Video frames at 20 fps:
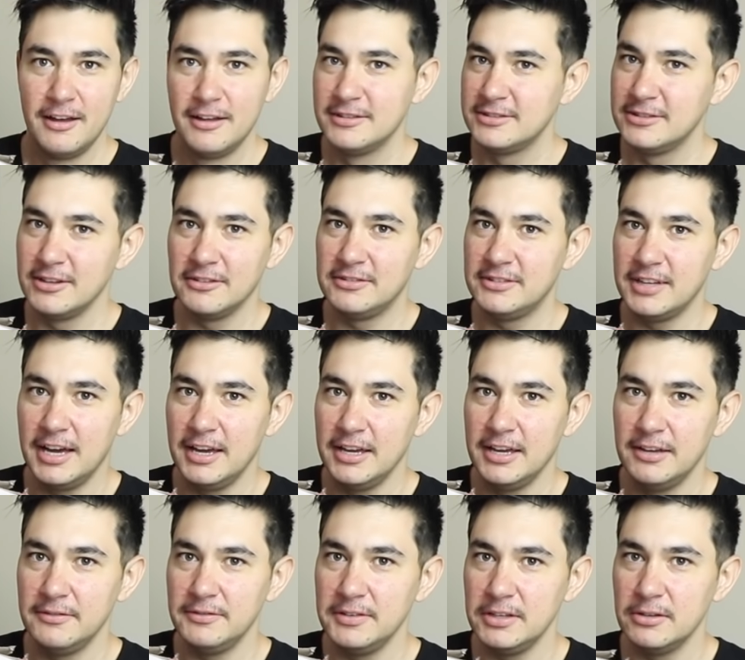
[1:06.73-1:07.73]
it's not that
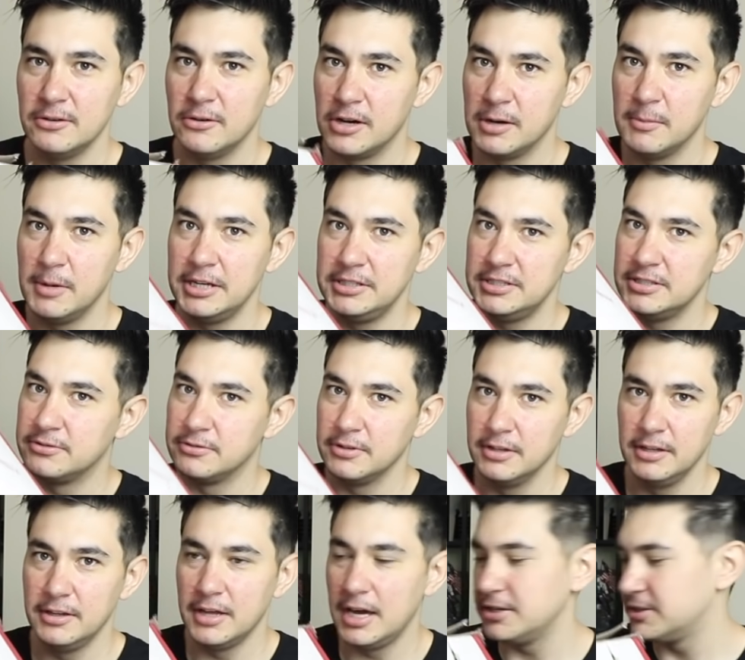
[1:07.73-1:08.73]
heavy, or am I just
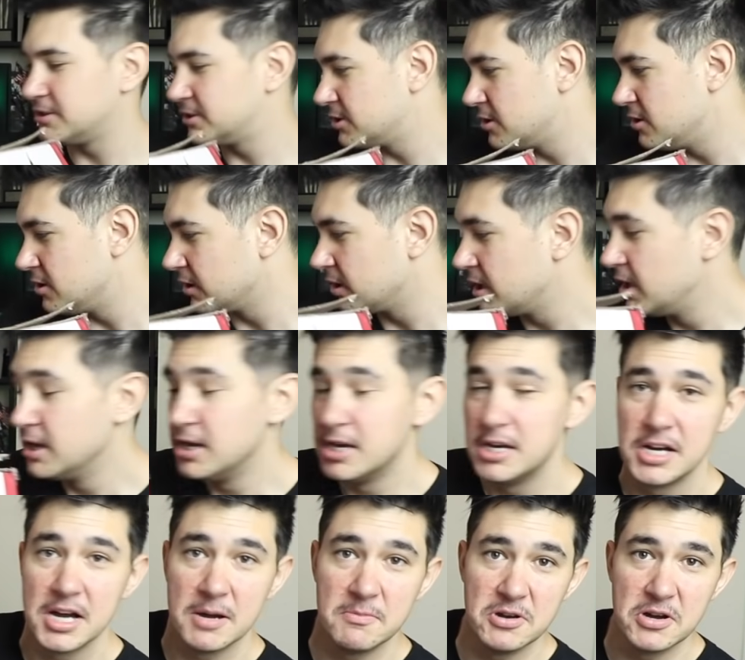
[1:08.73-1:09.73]
really that strong?
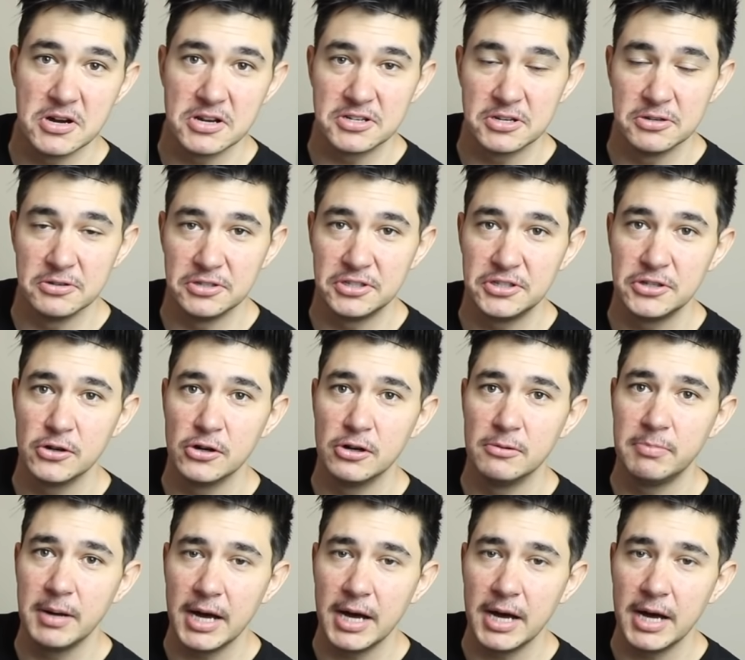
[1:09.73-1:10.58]
I'm not too sure.